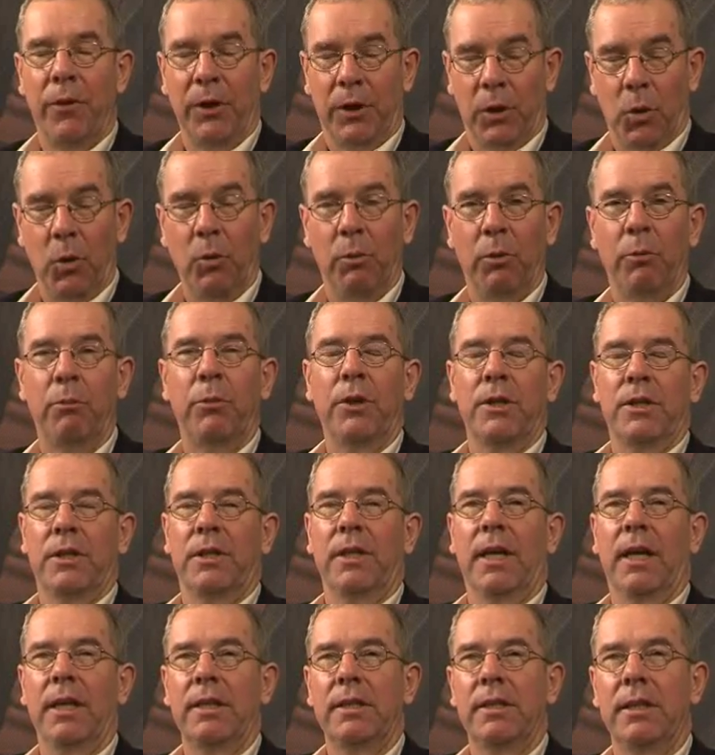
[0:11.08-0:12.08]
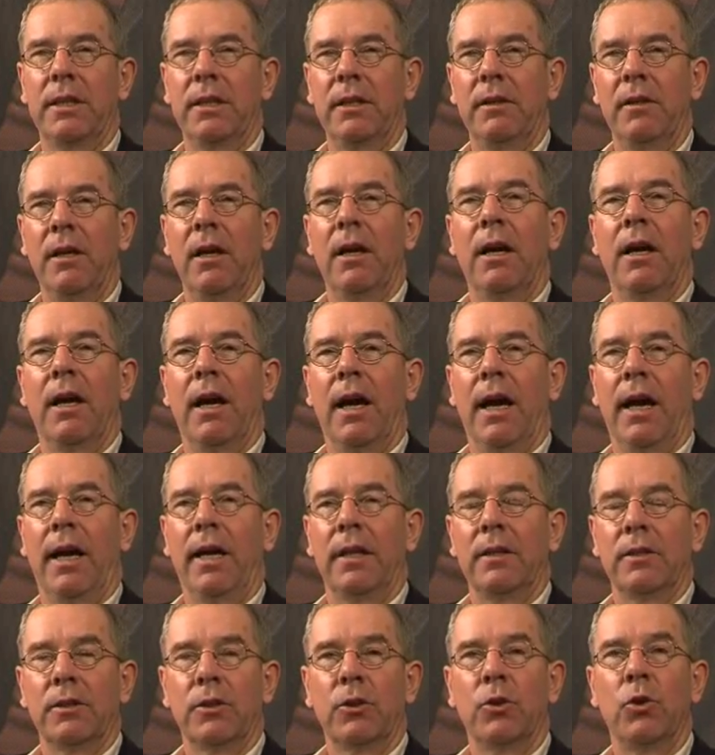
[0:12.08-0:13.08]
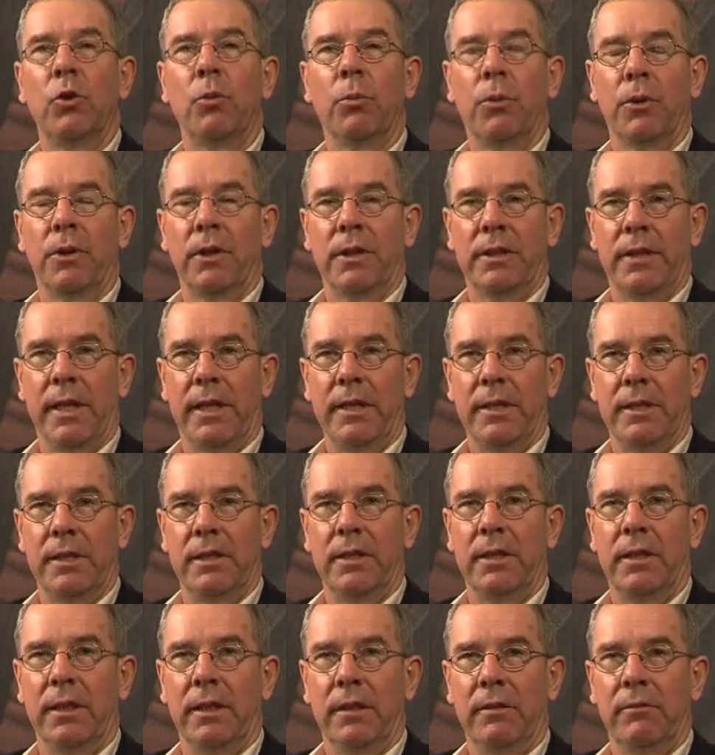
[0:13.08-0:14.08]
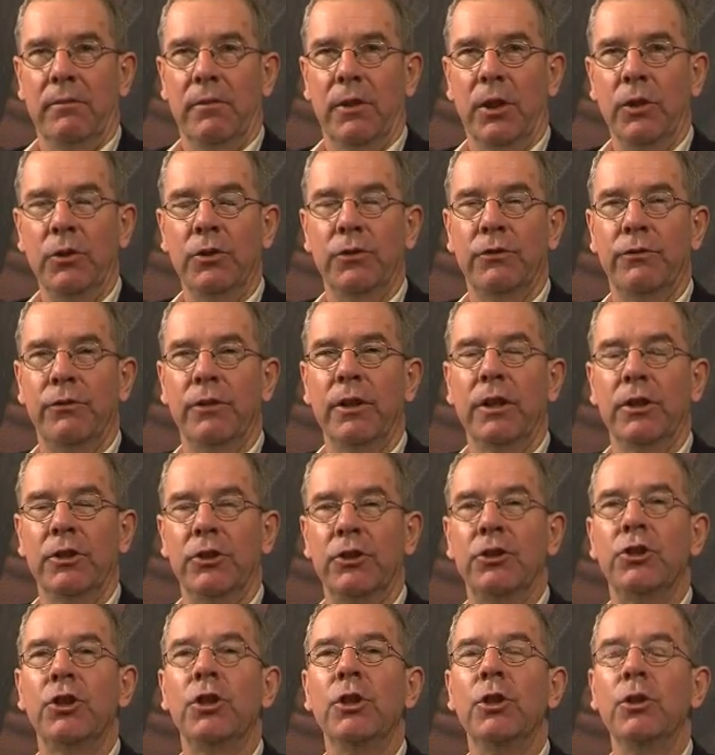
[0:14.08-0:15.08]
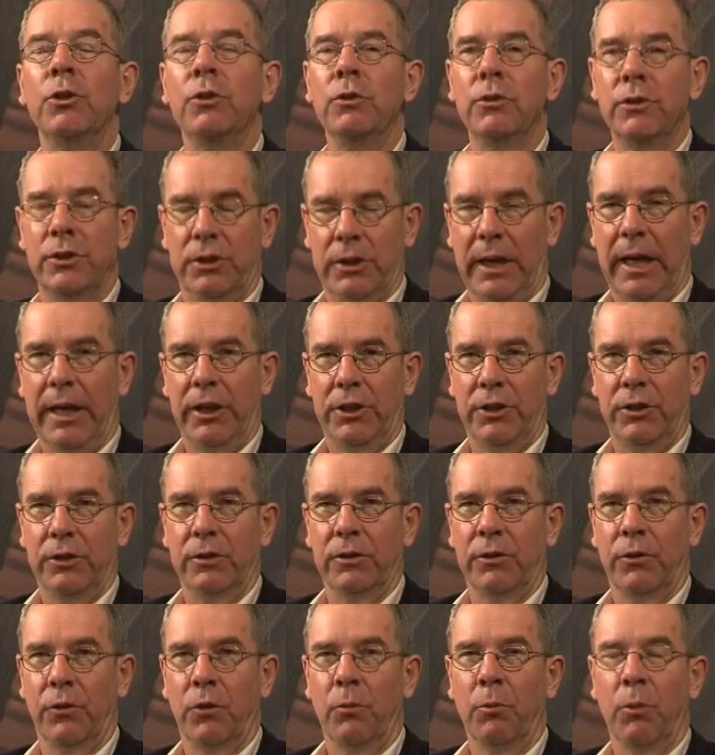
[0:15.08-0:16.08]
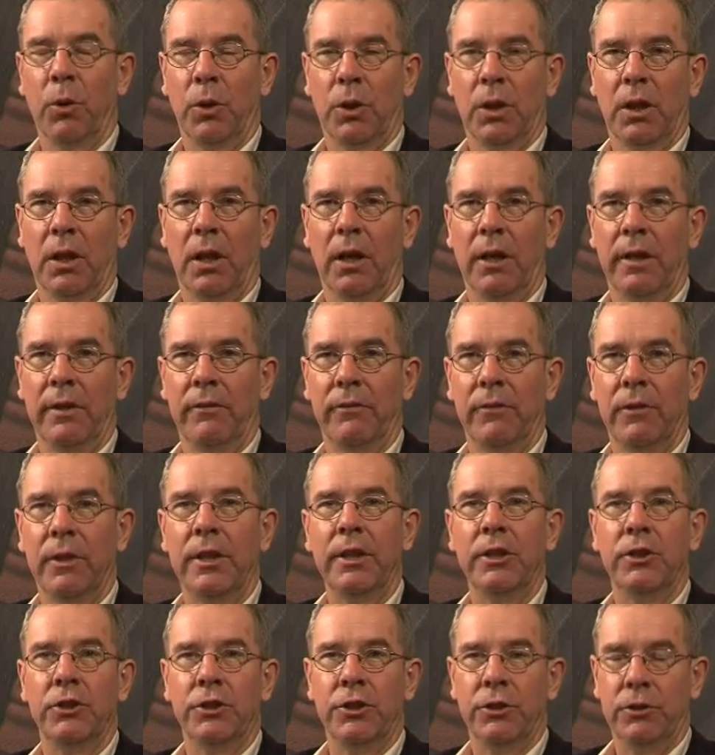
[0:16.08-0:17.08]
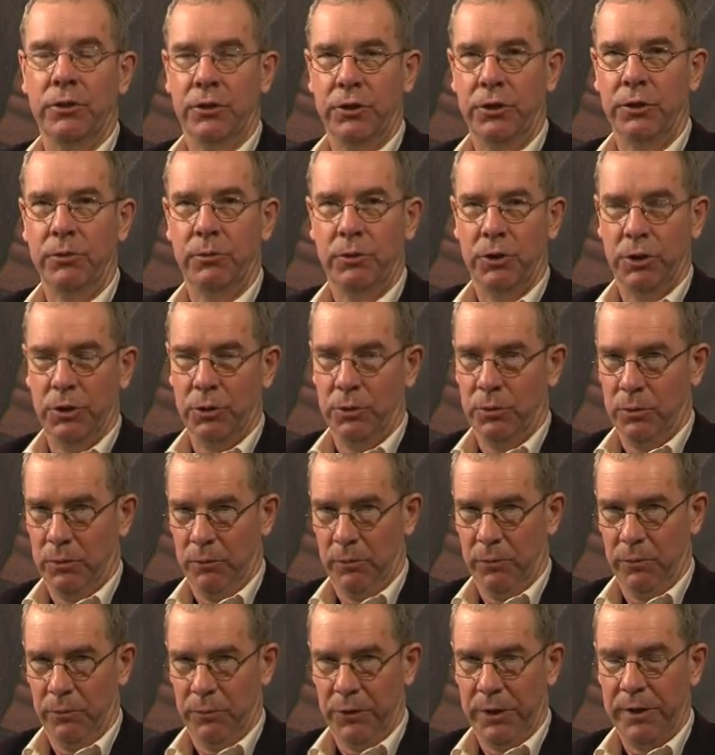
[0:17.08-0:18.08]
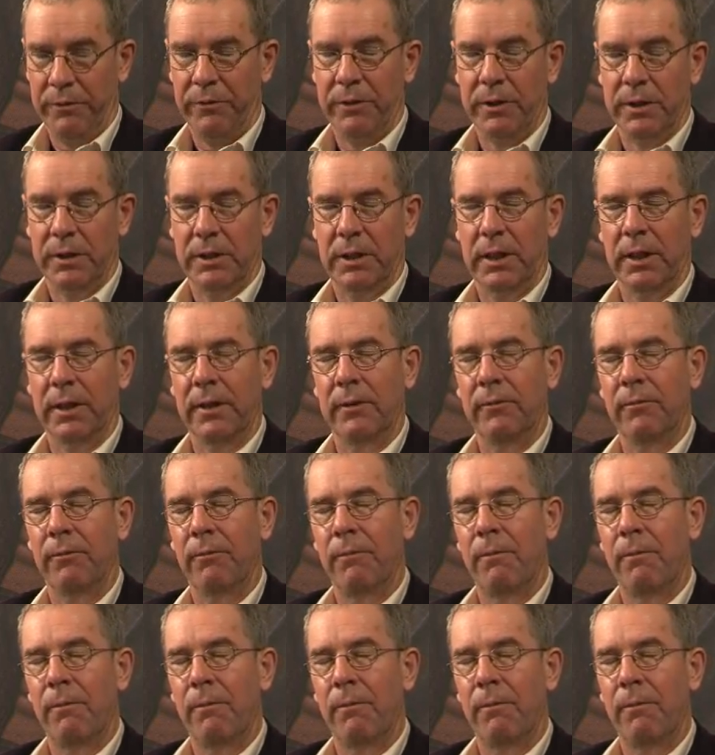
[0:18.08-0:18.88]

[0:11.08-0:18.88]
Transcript: the corporate personality and corporate identity, those first two sections of the model I introduced you to previously.